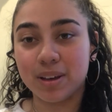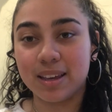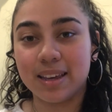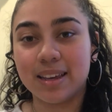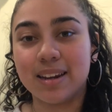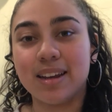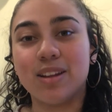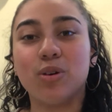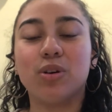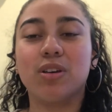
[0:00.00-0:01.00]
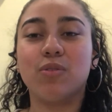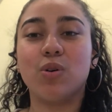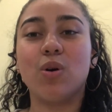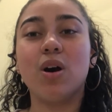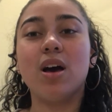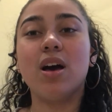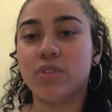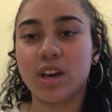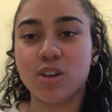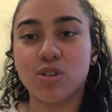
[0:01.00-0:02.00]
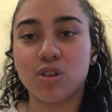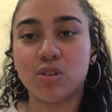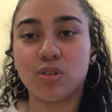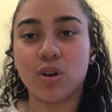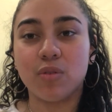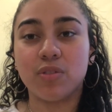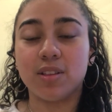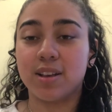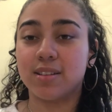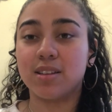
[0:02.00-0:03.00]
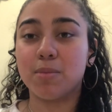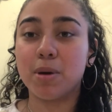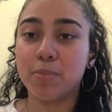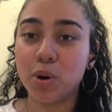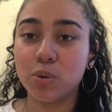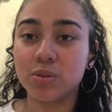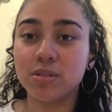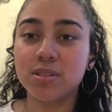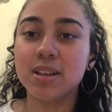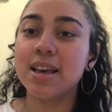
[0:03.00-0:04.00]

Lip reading: button, and it'll give you notifications of the next time I post.